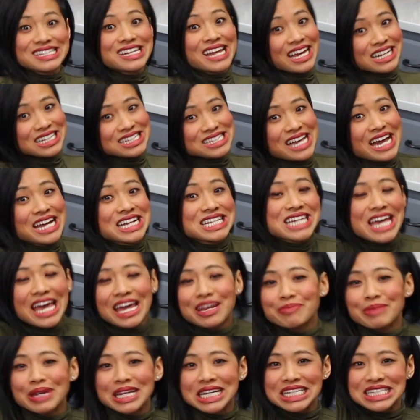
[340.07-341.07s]
Next side,
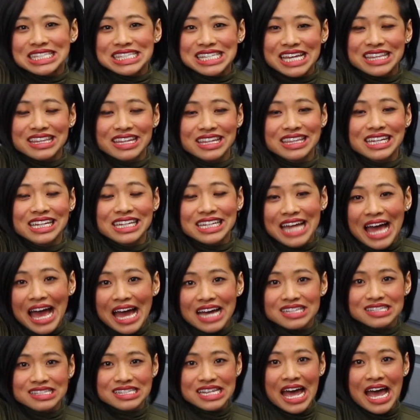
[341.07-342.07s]
10 minutes. And then the
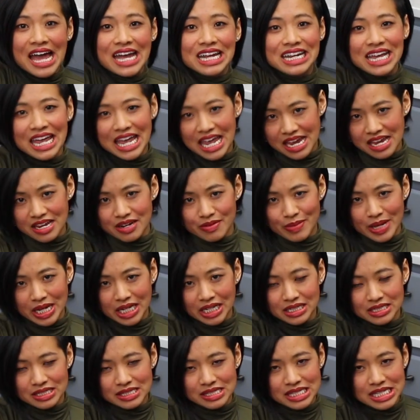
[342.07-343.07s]
last side, 8
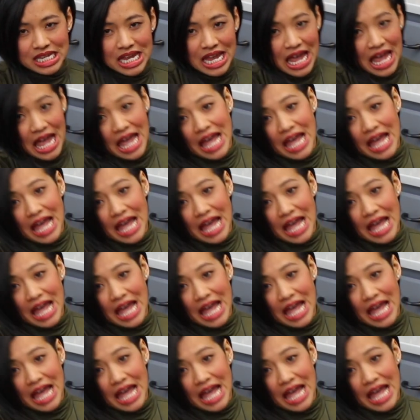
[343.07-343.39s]
minutes.